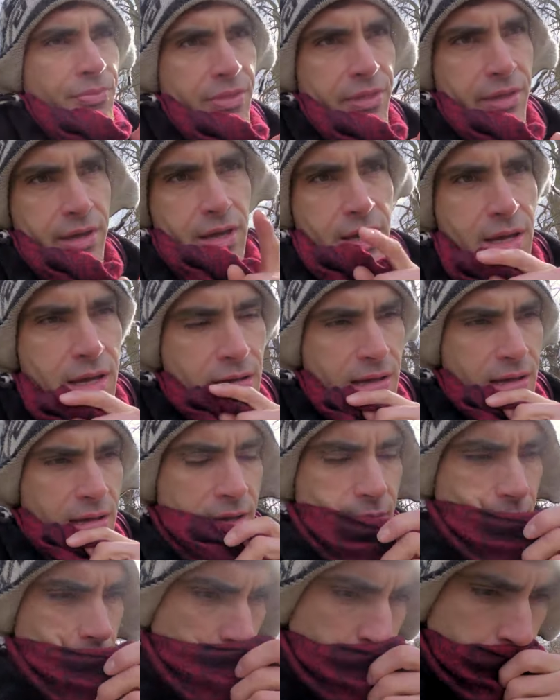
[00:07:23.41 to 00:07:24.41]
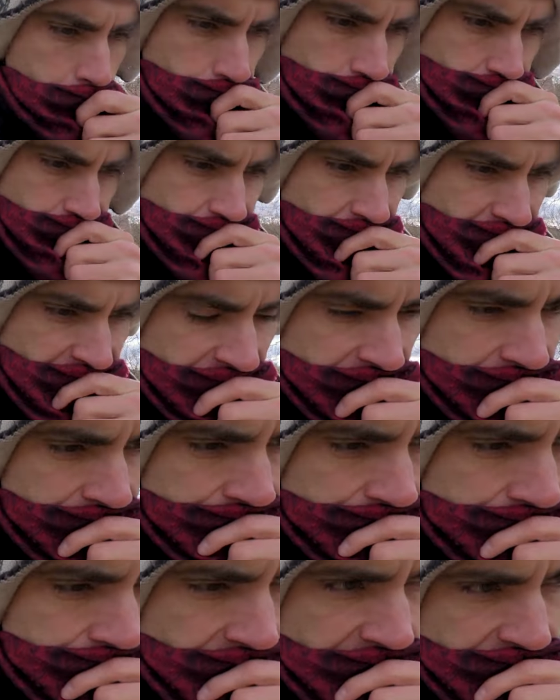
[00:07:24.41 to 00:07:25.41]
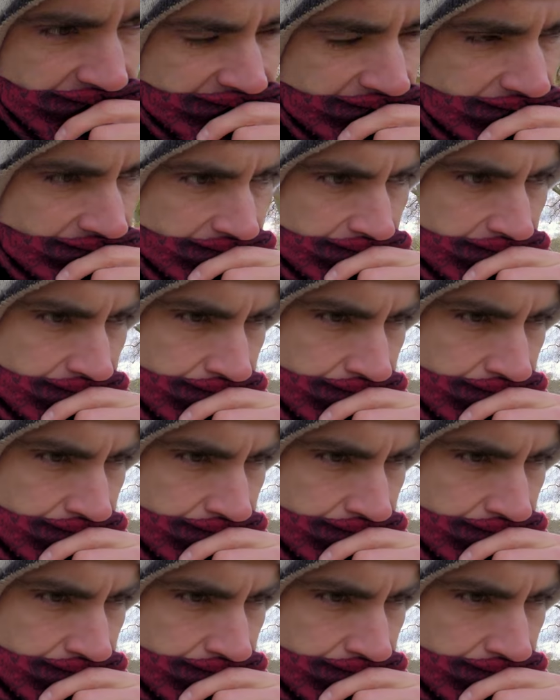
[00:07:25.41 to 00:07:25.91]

the, where was it?